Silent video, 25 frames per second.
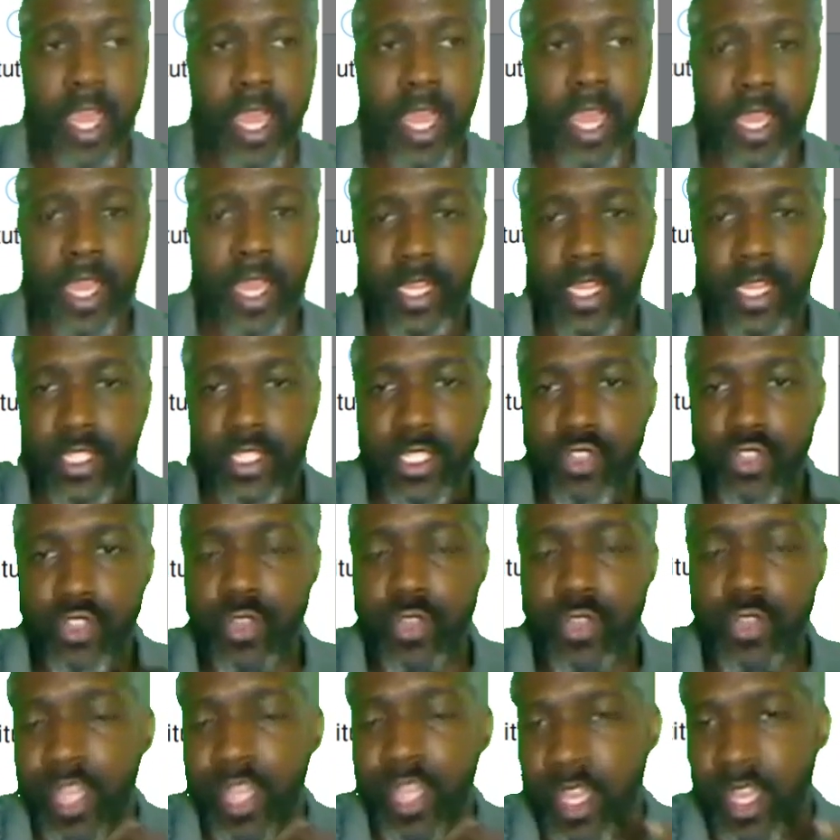is
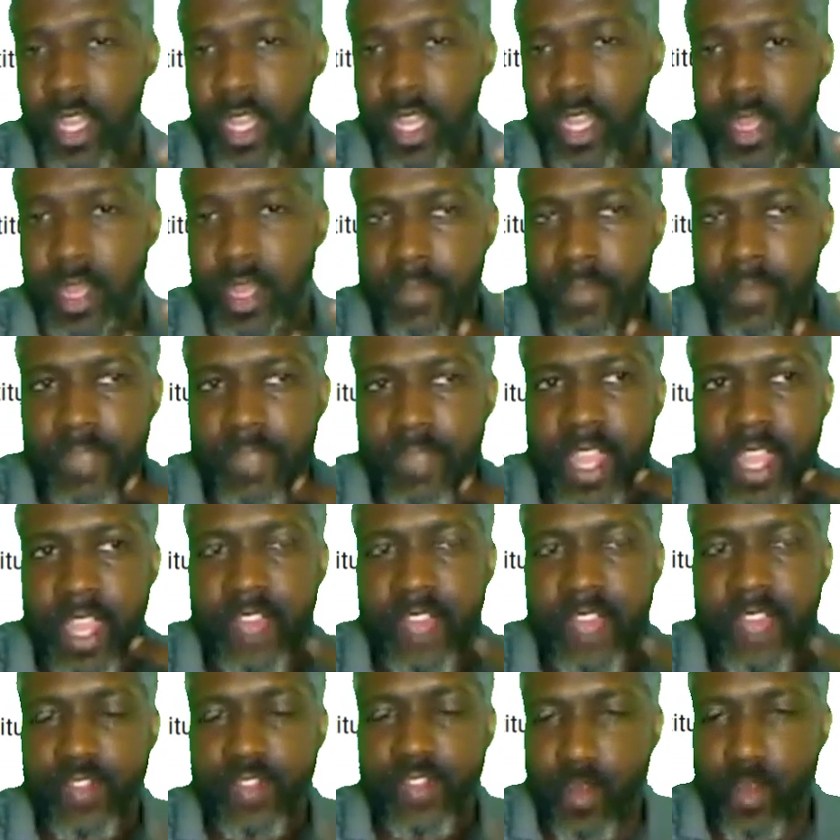truly
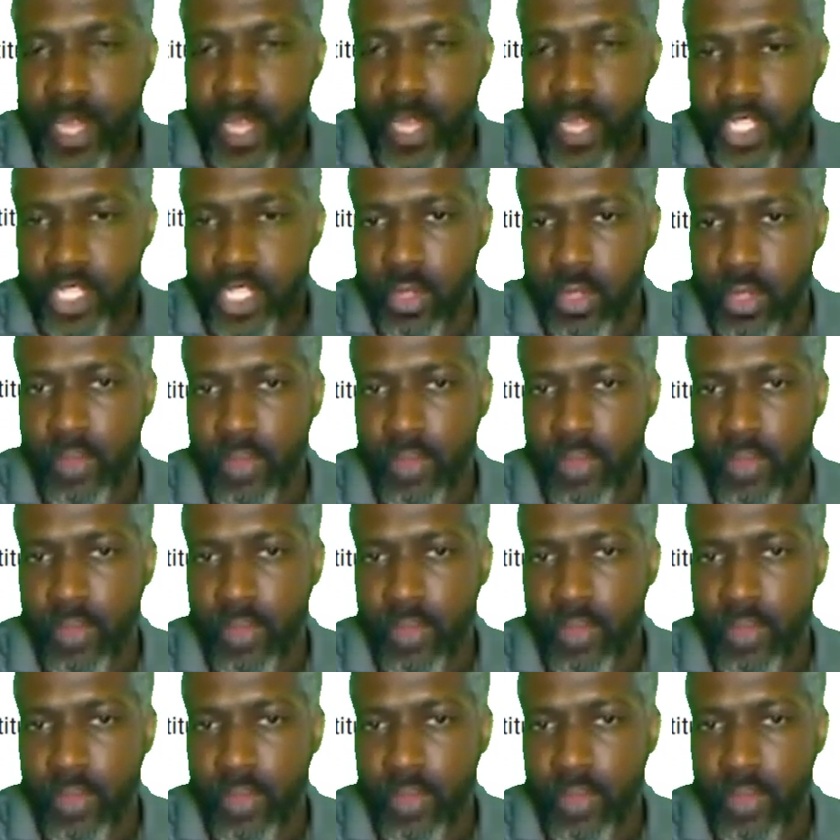influential